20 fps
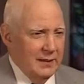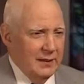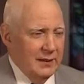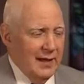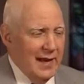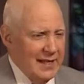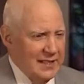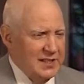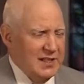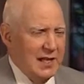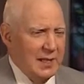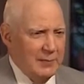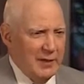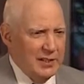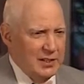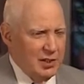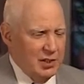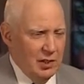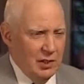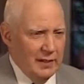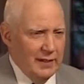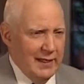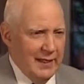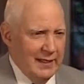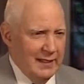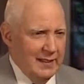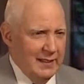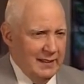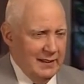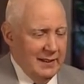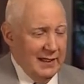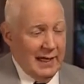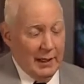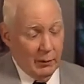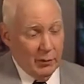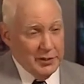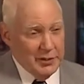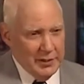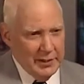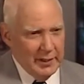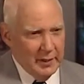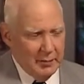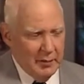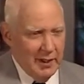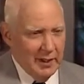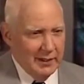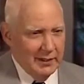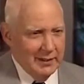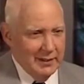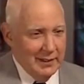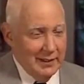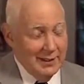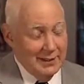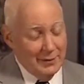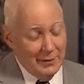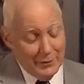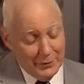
the last time I saw that, and I wasn't in the market yet,